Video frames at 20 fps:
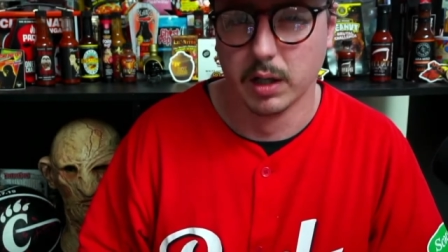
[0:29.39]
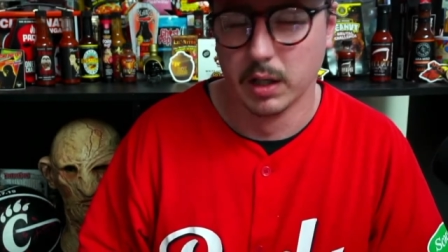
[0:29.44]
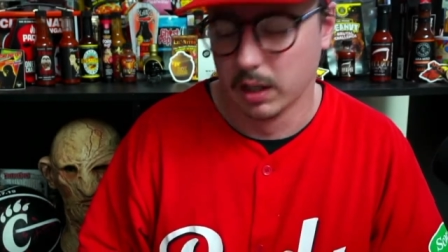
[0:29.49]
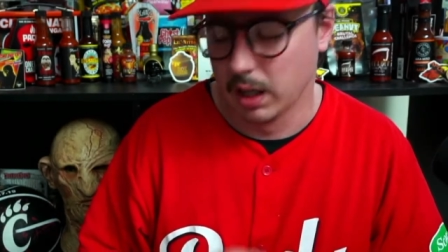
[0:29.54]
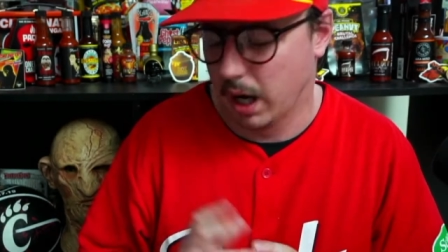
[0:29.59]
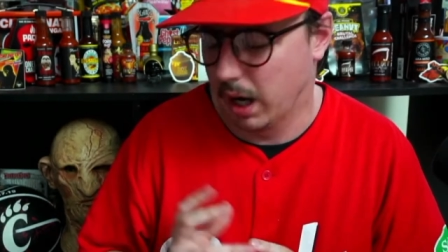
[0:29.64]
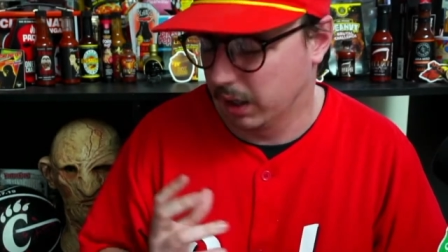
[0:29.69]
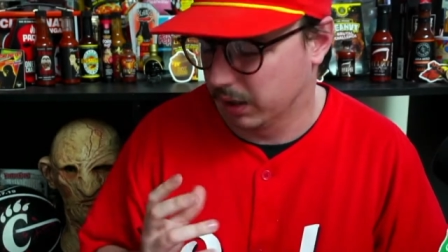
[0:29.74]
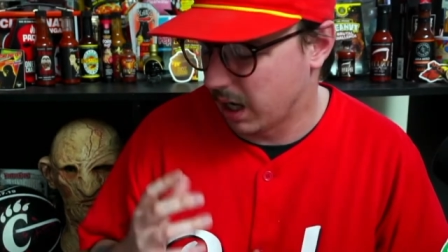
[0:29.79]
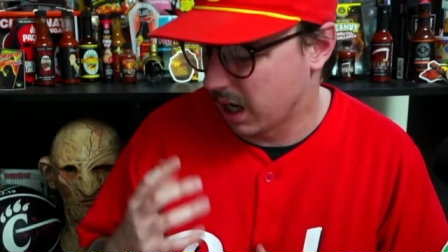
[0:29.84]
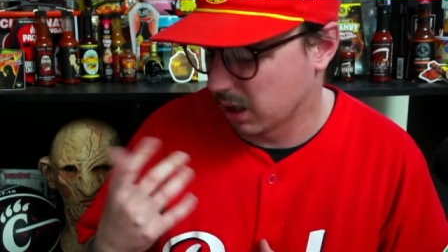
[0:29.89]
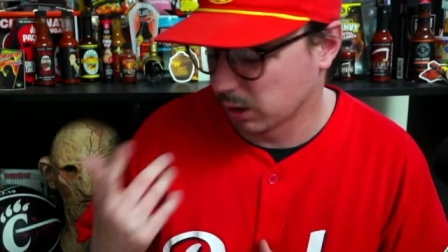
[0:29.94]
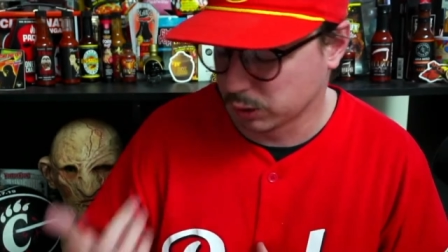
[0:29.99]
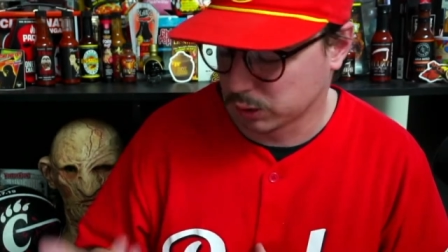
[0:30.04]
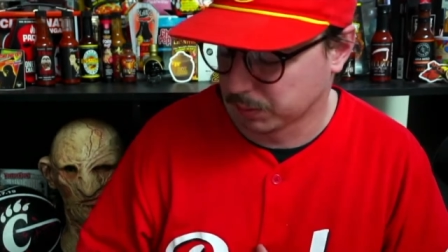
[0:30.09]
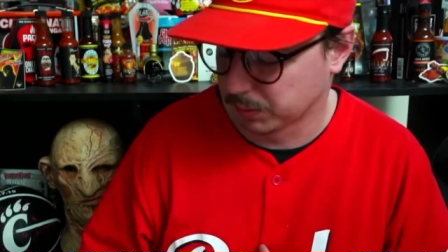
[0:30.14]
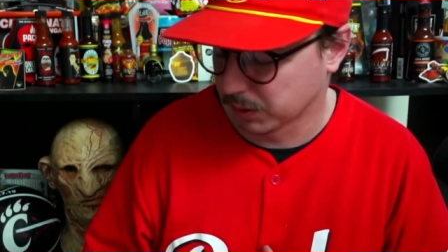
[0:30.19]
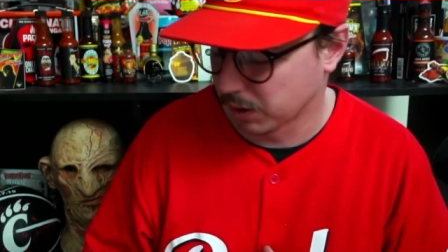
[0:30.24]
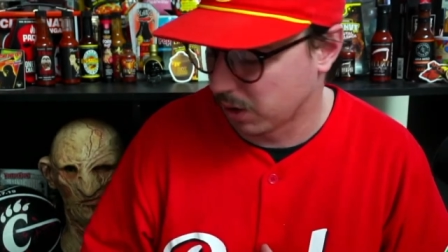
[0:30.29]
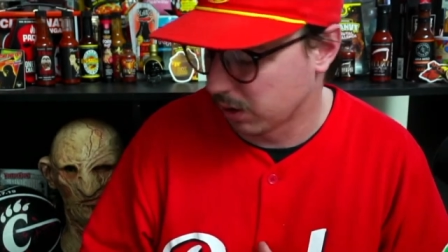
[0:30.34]
Uh, not a
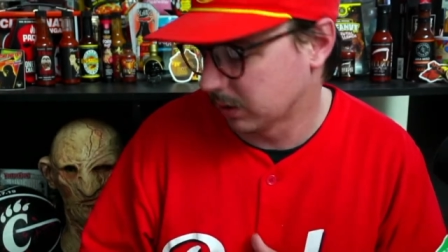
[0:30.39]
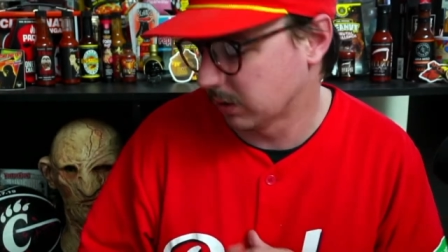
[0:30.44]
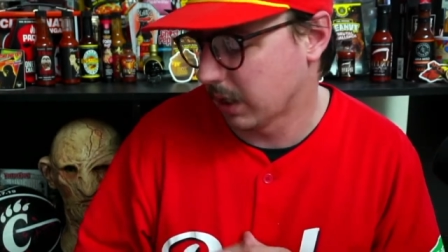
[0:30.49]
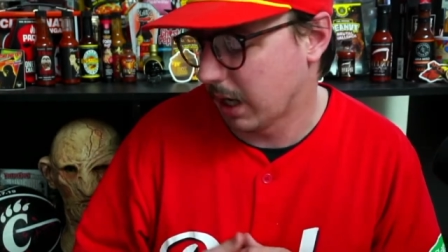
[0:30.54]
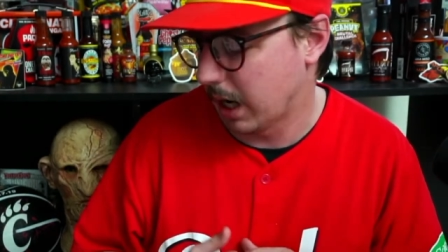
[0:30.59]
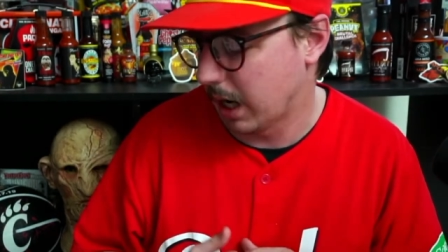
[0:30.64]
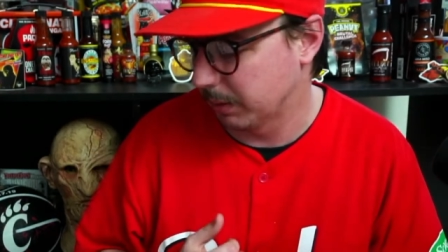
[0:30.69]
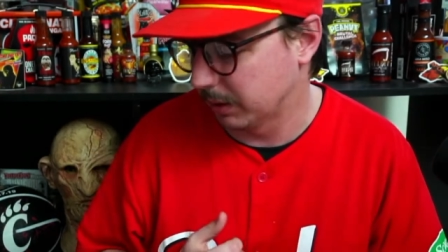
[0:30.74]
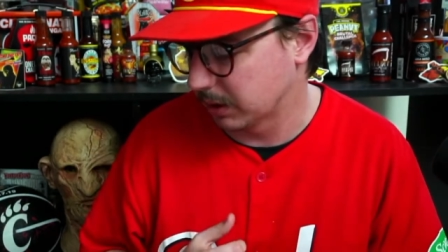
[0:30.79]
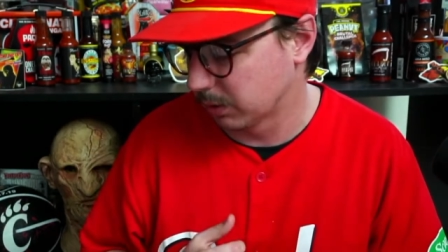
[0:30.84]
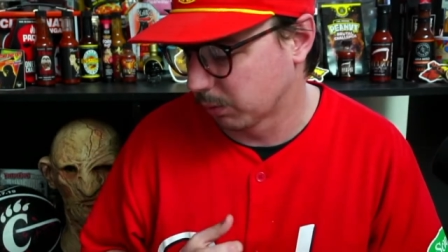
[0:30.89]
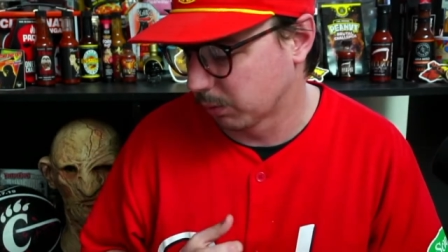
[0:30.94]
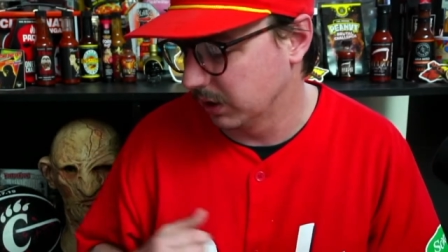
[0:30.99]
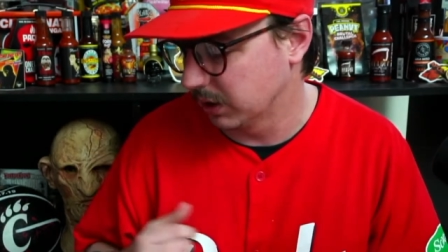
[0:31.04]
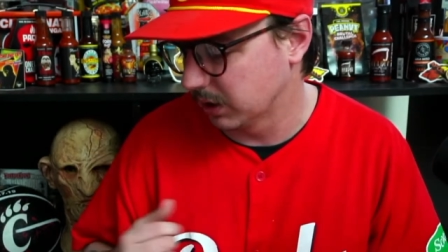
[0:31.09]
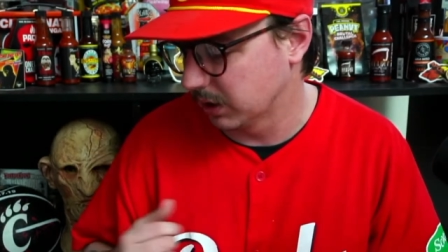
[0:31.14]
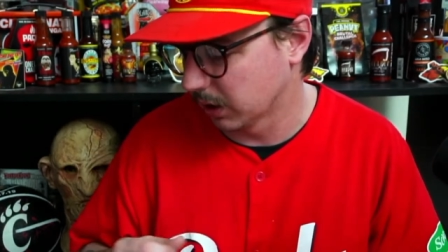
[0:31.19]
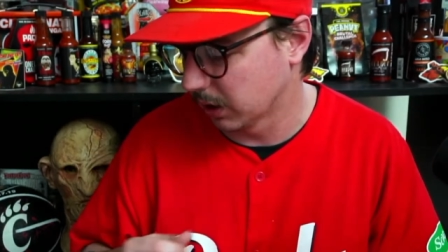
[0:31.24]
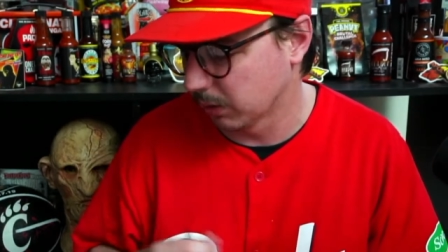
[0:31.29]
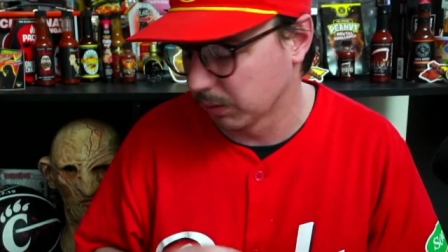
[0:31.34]
super long time. It's
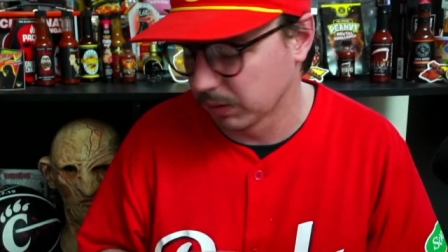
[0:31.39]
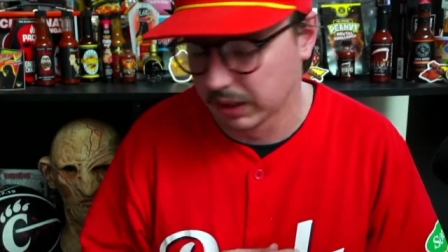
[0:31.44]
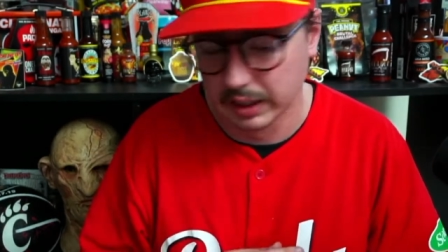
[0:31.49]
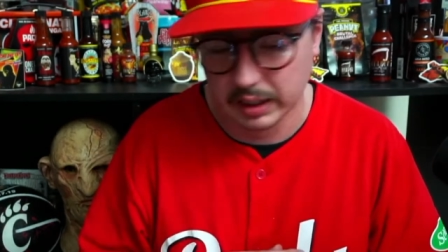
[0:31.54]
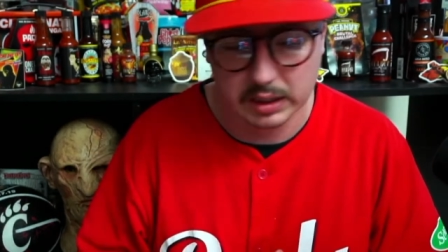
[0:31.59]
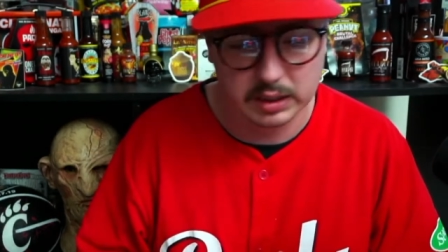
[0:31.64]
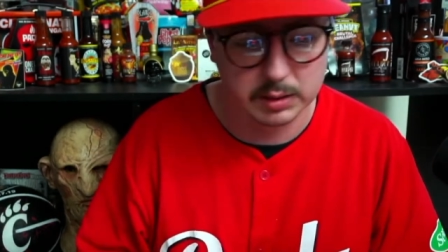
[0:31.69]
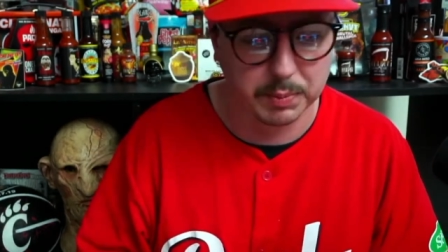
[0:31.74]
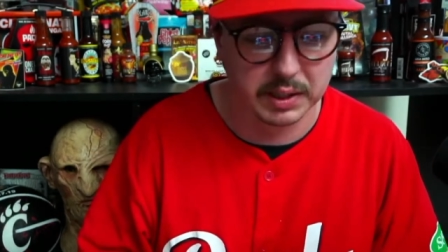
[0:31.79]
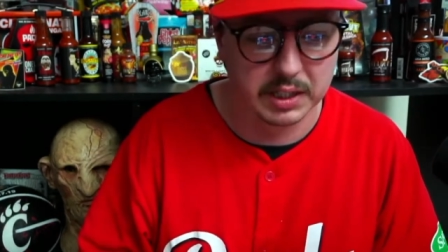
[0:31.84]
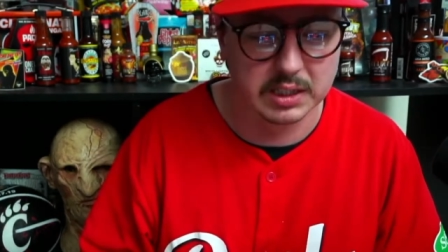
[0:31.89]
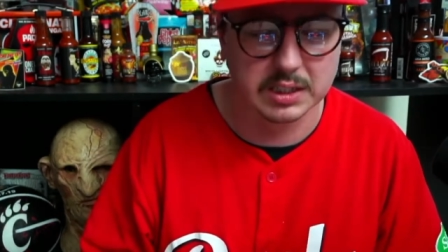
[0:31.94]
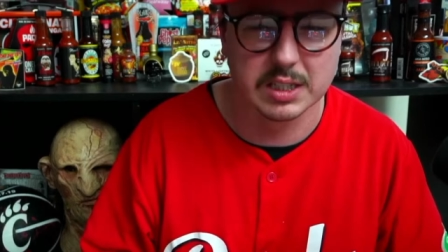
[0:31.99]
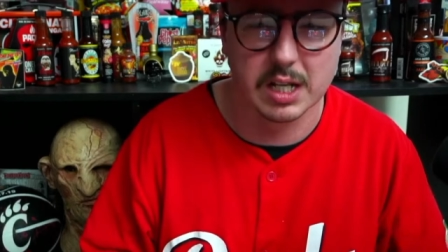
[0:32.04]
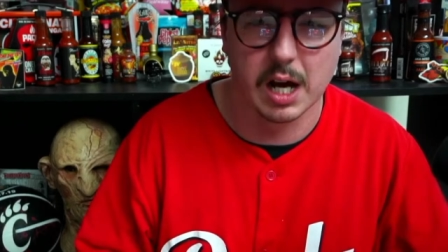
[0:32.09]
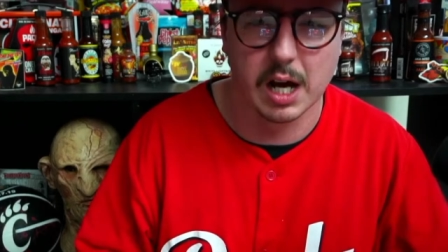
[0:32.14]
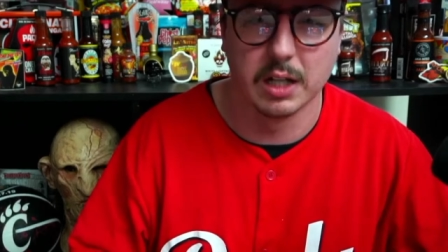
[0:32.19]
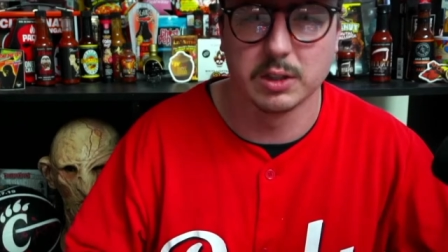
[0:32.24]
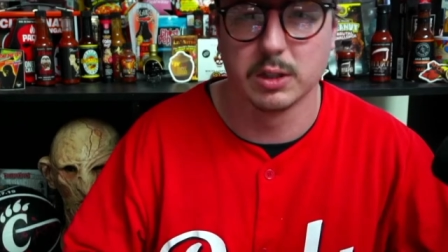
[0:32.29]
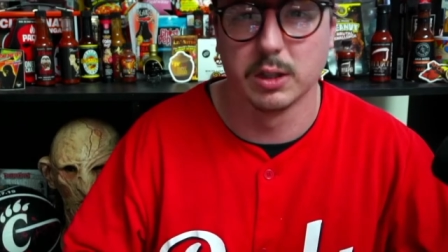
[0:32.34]
recently released, but it's
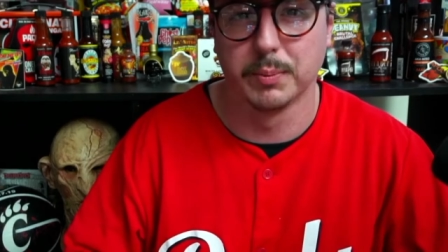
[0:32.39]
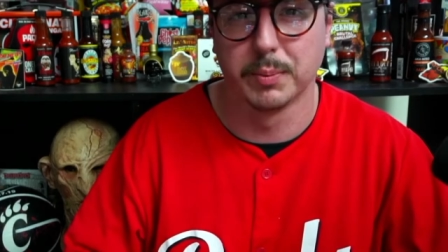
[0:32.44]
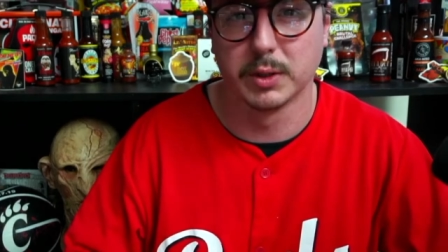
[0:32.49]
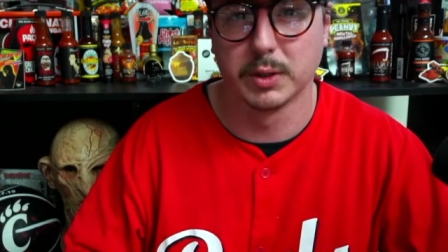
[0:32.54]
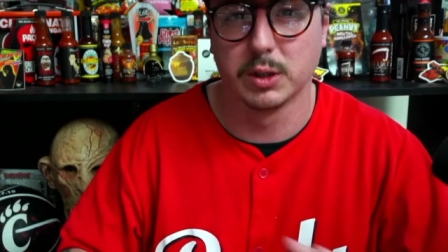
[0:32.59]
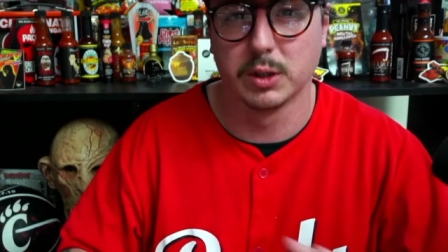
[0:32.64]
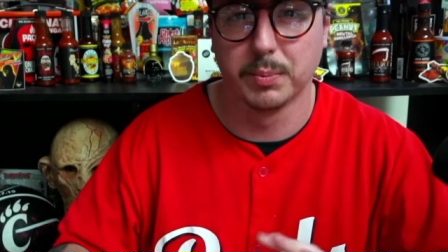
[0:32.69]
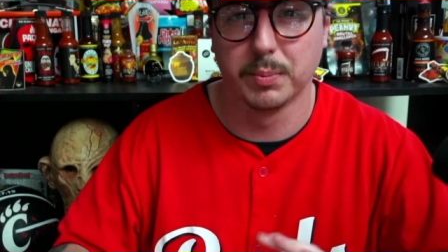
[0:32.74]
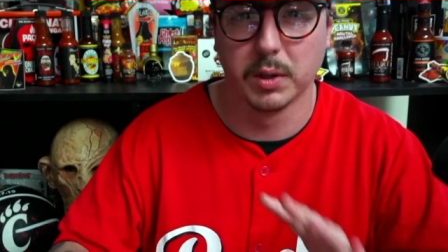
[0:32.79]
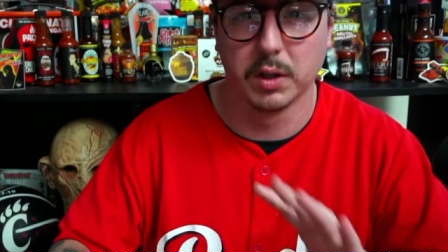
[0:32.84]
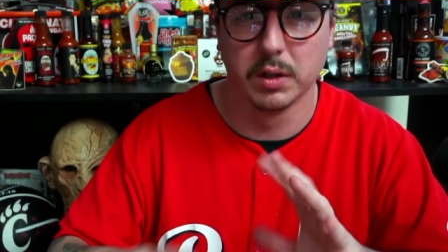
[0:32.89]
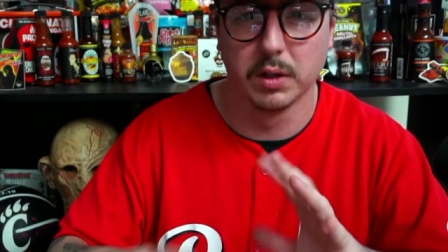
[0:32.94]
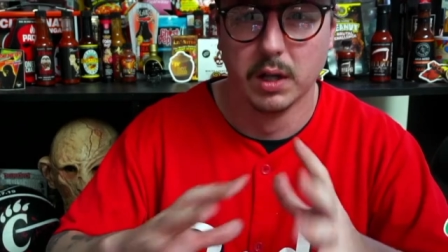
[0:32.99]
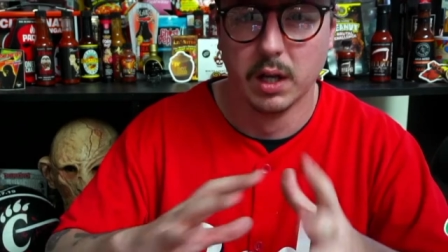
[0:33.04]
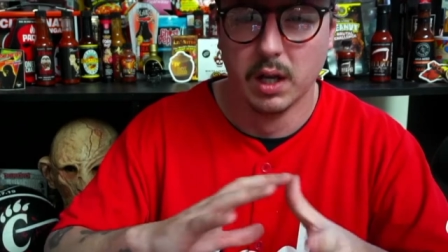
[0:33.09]
not super, super,